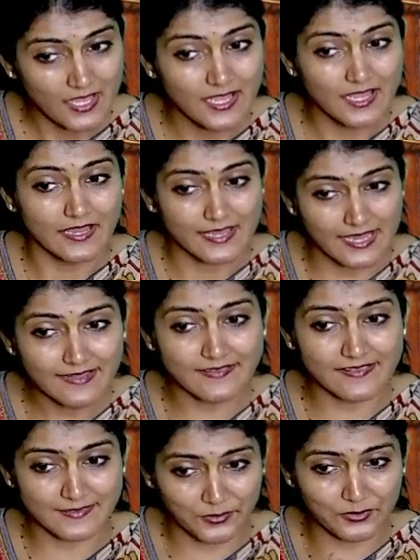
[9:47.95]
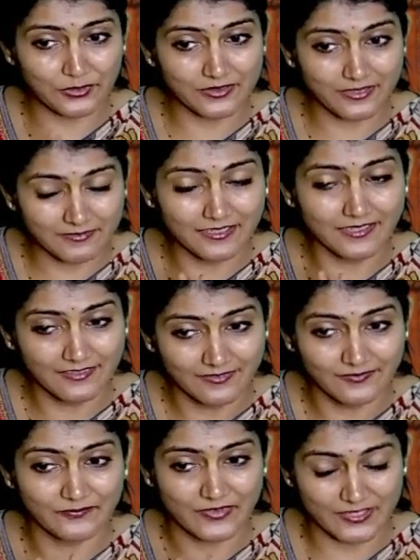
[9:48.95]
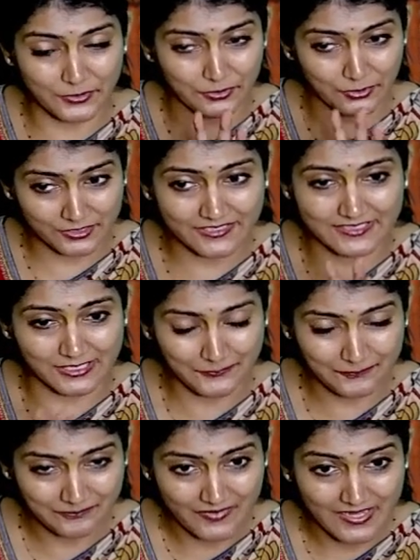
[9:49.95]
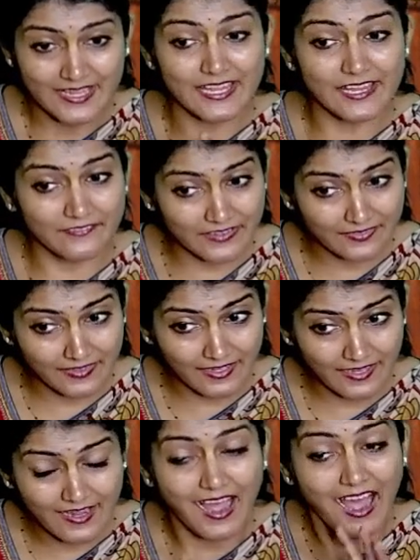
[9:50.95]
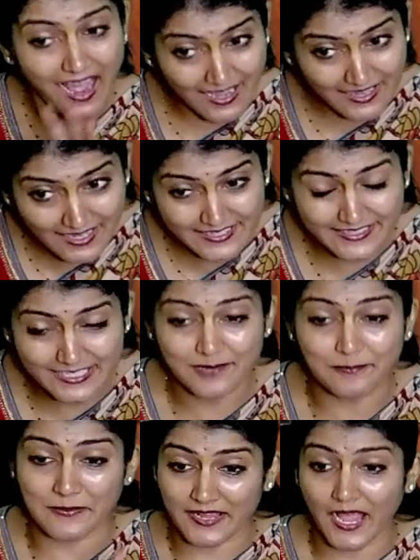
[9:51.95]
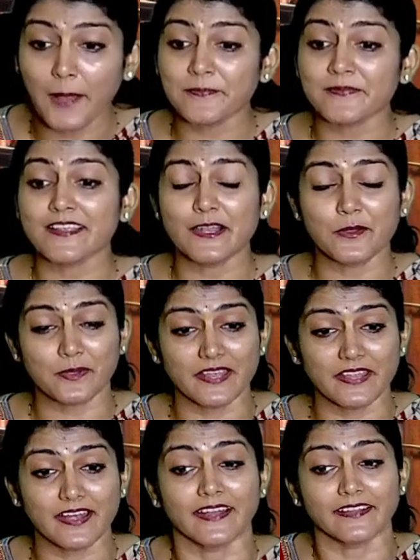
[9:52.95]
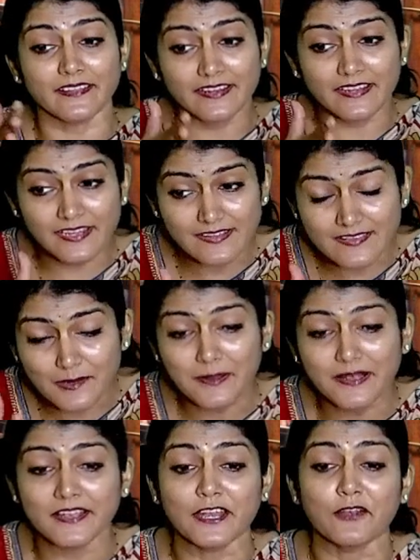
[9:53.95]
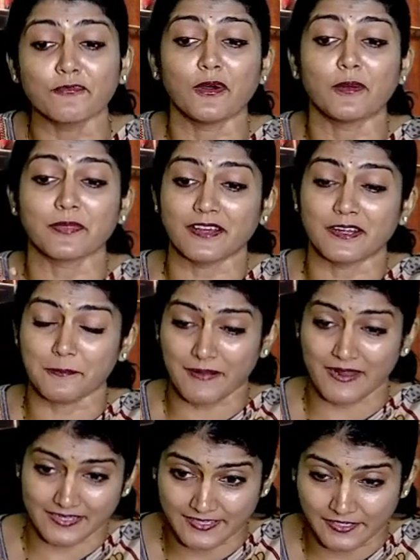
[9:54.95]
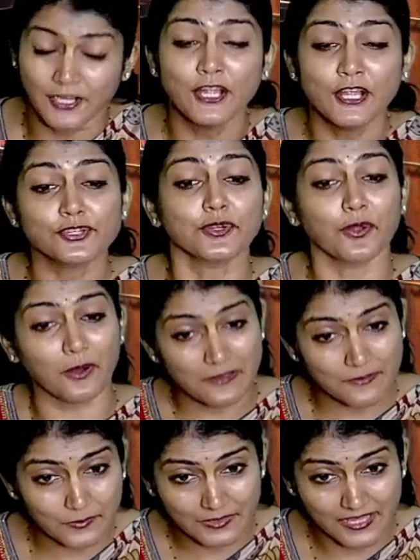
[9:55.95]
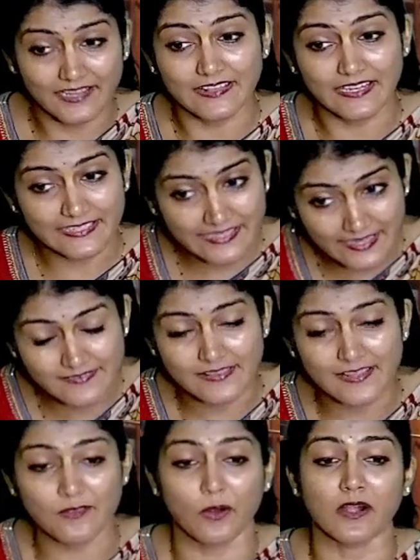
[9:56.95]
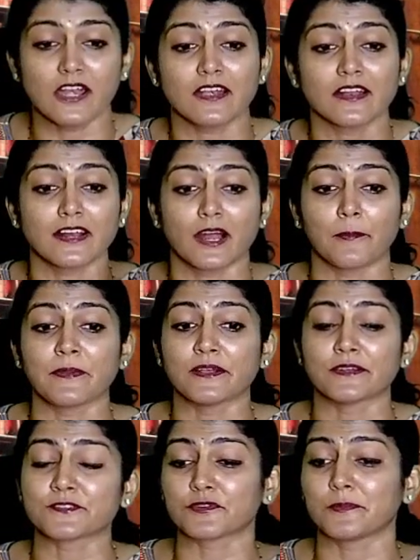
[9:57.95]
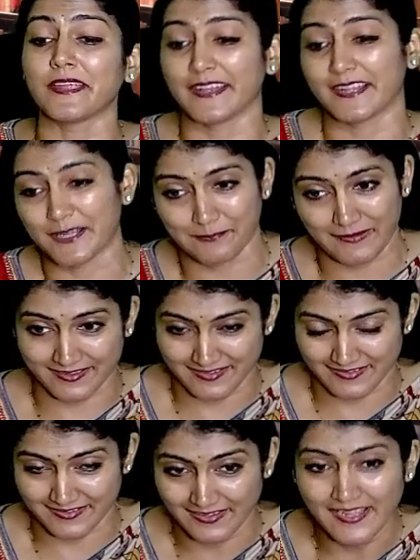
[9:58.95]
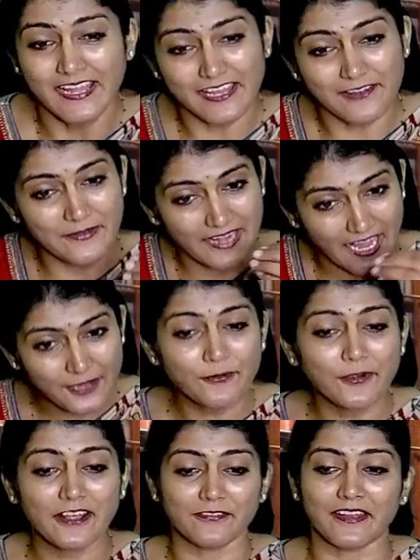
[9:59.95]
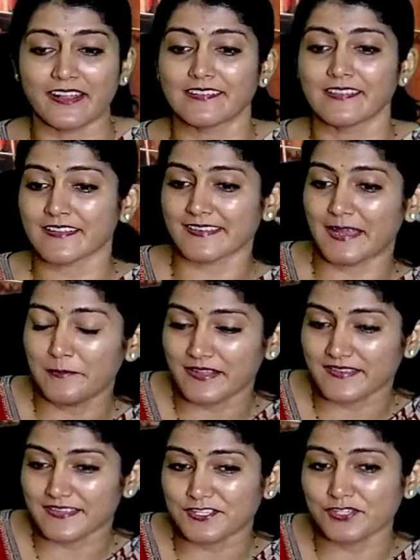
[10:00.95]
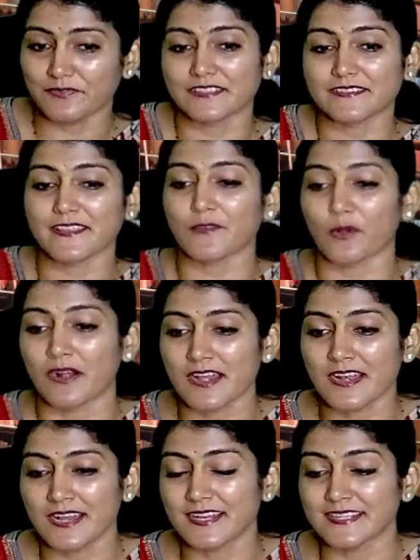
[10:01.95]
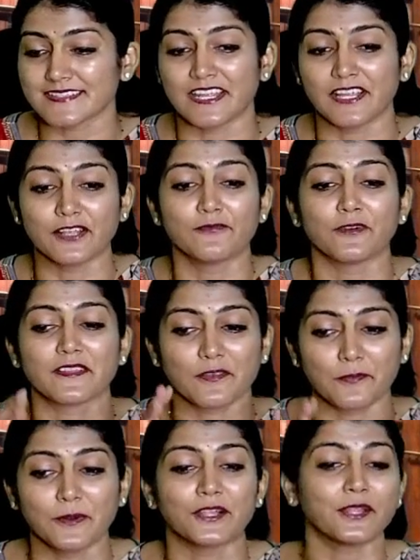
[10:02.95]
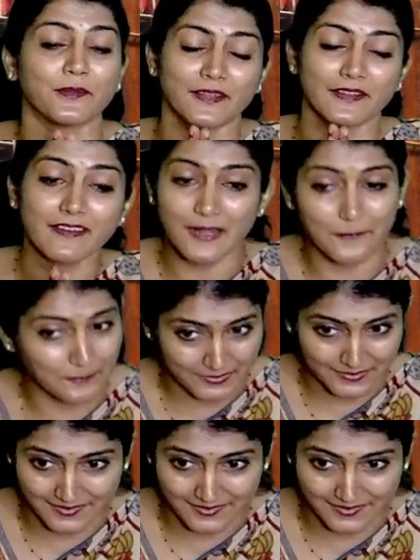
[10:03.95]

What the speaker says: yes, you know the word, you know the term, even the RITP, absolutely right. The reasonable and informed third party should also think that yes, this auditor appears to be independent. Even I would have taken the same decision which this auditor has taken for this particular company,